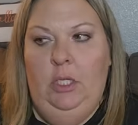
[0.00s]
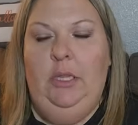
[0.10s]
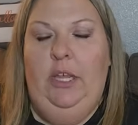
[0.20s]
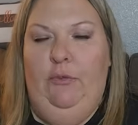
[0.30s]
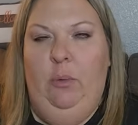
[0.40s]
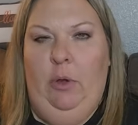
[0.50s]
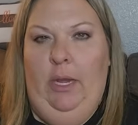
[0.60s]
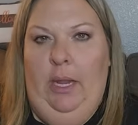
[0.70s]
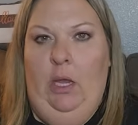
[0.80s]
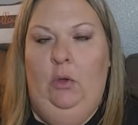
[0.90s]
like from right
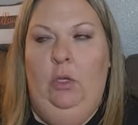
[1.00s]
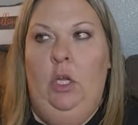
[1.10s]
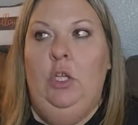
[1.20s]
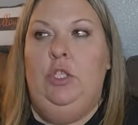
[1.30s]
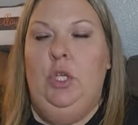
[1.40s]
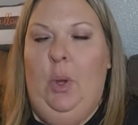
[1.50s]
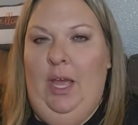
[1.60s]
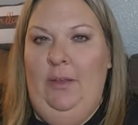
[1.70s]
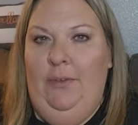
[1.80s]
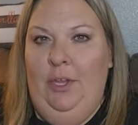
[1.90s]
now. So
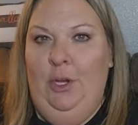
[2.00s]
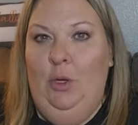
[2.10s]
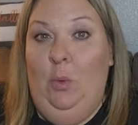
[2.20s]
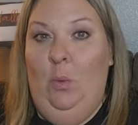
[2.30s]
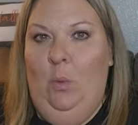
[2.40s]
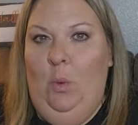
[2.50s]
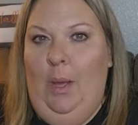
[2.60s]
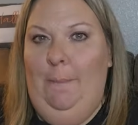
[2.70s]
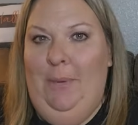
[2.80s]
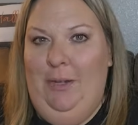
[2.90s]
I figured
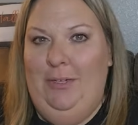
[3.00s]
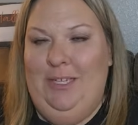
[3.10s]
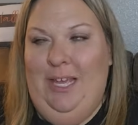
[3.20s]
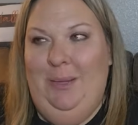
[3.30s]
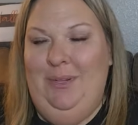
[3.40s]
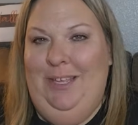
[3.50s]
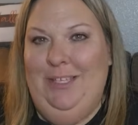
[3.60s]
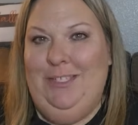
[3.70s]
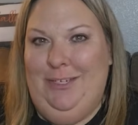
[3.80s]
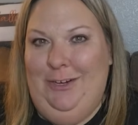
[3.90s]
what better time to get
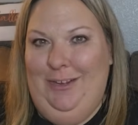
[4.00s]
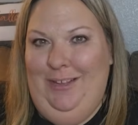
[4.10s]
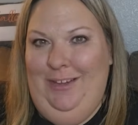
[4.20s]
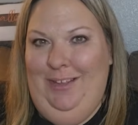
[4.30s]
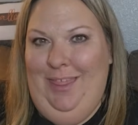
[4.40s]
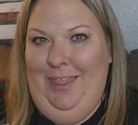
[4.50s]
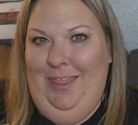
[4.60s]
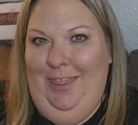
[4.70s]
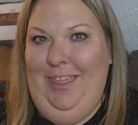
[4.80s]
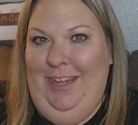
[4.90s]
started
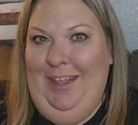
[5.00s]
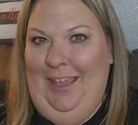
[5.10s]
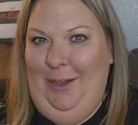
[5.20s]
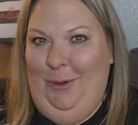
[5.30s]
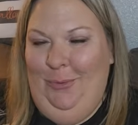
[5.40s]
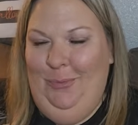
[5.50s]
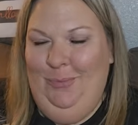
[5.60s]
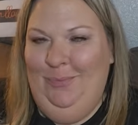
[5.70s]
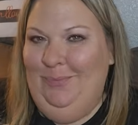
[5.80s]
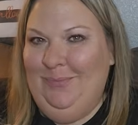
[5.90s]
than now.
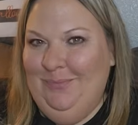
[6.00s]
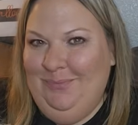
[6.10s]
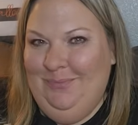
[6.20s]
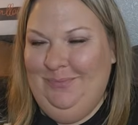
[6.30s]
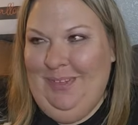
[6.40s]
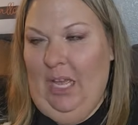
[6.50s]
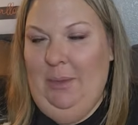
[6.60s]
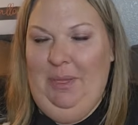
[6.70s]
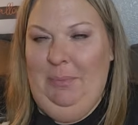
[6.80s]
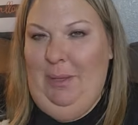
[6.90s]
I
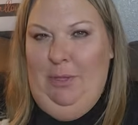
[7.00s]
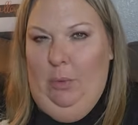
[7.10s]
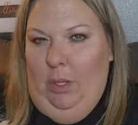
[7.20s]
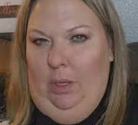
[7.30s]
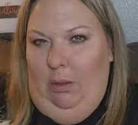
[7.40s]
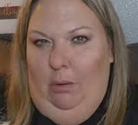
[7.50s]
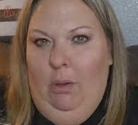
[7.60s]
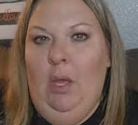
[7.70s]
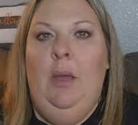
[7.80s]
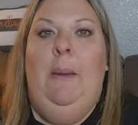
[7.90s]
mean, maybe a week ago,
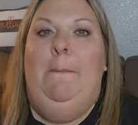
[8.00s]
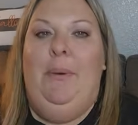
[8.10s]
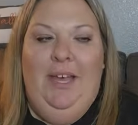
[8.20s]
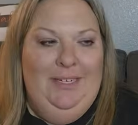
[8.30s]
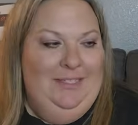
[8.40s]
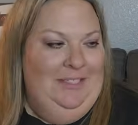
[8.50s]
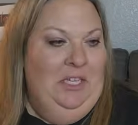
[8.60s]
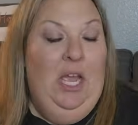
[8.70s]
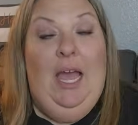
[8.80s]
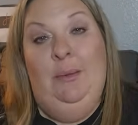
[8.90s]
but
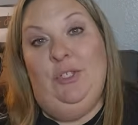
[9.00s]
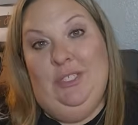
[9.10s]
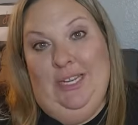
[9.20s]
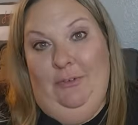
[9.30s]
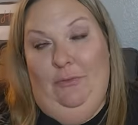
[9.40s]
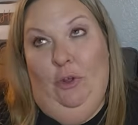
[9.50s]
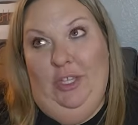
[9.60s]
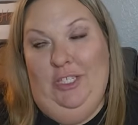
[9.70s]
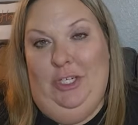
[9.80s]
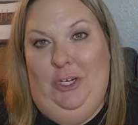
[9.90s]
I'm just getting
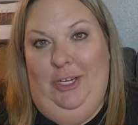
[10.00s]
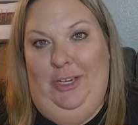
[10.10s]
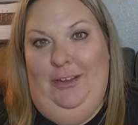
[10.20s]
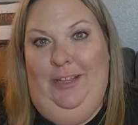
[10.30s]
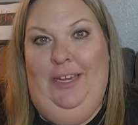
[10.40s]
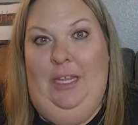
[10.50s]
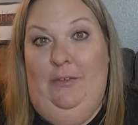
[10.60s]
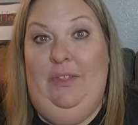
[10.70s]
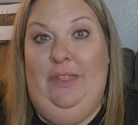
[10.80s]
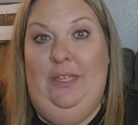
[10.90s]
fully started on getting
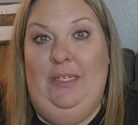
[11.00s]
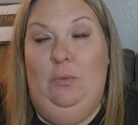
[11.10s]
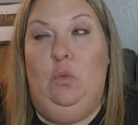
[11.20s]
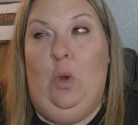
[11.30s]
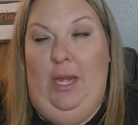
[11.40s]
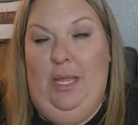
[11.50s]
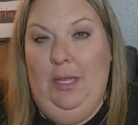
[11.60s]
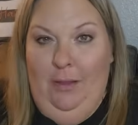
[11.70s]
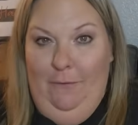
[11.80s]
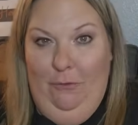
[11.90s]
everything
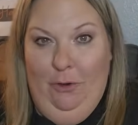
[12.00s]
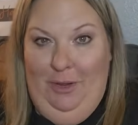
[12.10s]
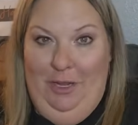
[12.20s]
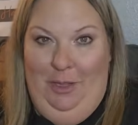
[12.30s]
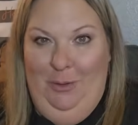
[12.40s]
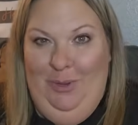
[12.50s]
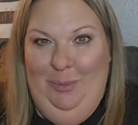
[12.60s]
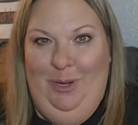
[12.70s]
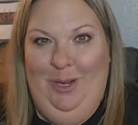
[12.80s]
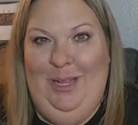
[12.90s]
ready for my
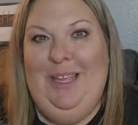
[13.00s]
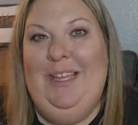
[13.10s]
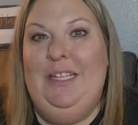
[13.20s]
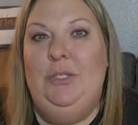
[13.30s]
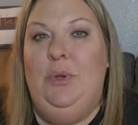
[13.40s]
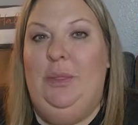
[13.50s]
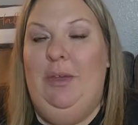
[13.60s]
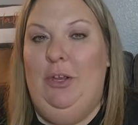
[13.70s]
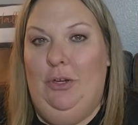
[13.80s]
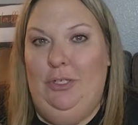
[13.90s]
Halloween party. It is with
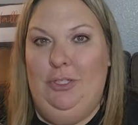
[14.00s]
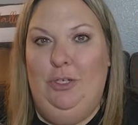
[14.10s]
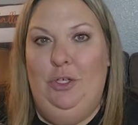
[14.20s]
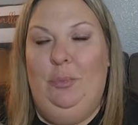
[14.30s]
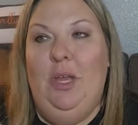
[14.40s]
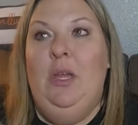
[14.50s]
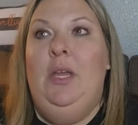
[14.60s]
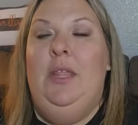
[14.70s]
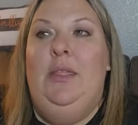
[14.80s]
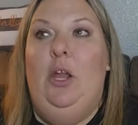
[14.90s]
my girls group.
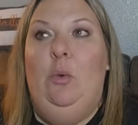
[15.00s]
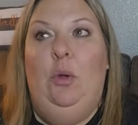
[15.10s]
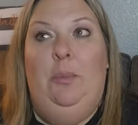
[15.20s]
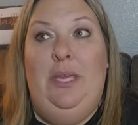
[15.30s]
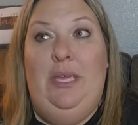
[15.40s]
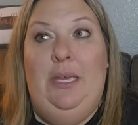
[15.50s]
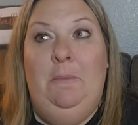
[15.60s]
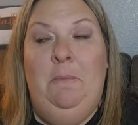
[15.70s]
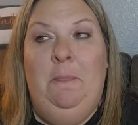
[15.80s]
There will be